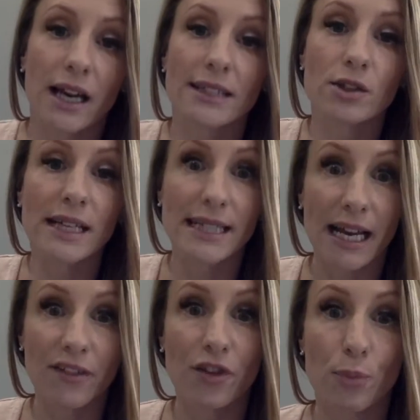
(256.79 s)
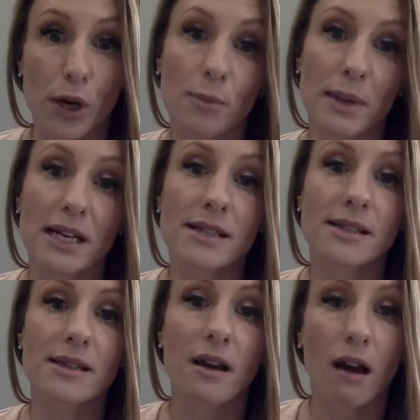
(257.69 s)
And so that's kind of the
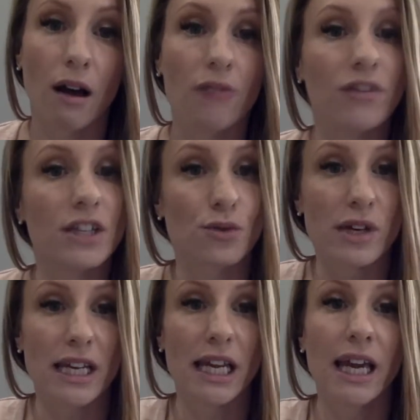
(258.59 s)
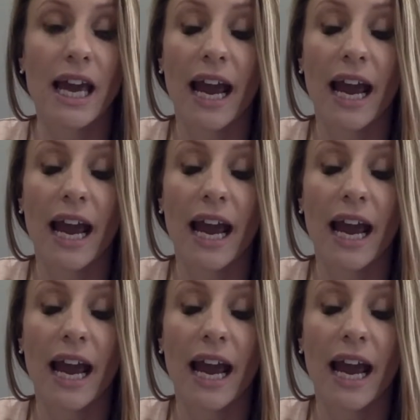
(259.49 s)
purpose of this reading.